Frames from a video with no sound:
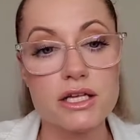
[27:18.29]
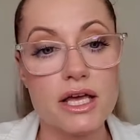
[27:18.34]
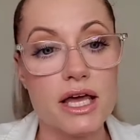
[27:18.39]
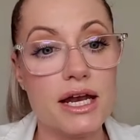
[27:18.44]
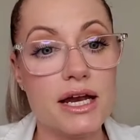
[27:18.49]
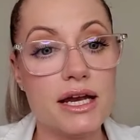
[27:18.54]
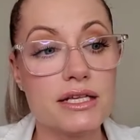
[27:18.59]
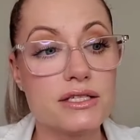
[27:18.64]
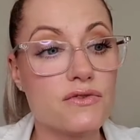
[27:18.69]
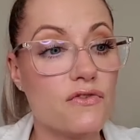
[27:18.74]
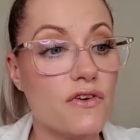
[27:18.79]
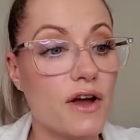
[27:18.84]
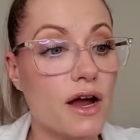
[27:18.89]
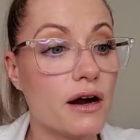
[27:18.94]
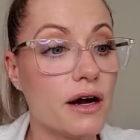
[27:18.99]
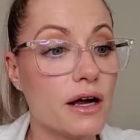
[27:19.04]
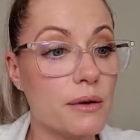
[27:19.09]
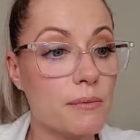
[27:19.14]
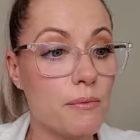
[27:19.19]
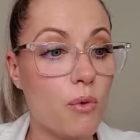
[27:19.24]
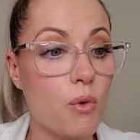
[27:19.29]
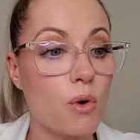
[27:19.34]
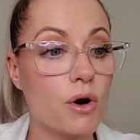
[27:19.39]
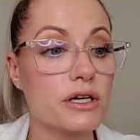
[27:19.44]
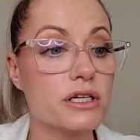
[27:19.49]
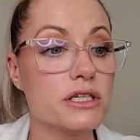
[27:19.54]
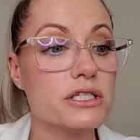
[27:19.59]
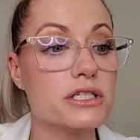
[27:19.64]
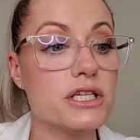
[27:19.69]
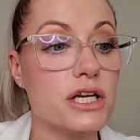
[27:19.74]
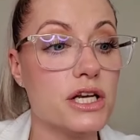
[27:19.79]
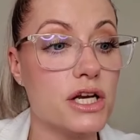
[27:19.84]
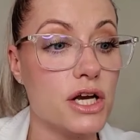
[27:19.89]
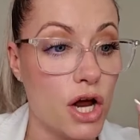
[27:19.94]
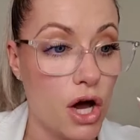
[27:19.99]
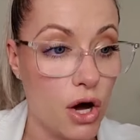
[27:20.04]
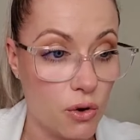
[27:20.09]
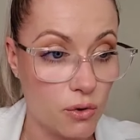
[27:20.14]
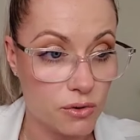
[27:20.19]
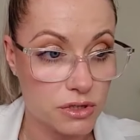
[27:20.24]
And it is very important to
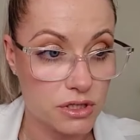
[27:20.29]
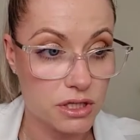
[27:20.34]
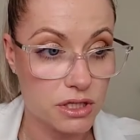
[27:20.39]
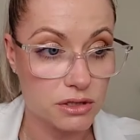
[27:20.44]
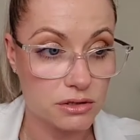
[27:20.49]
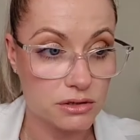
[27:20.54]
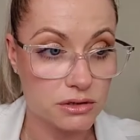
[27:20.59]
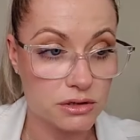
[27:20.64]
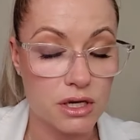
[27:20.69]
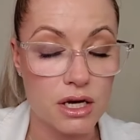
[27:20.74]
note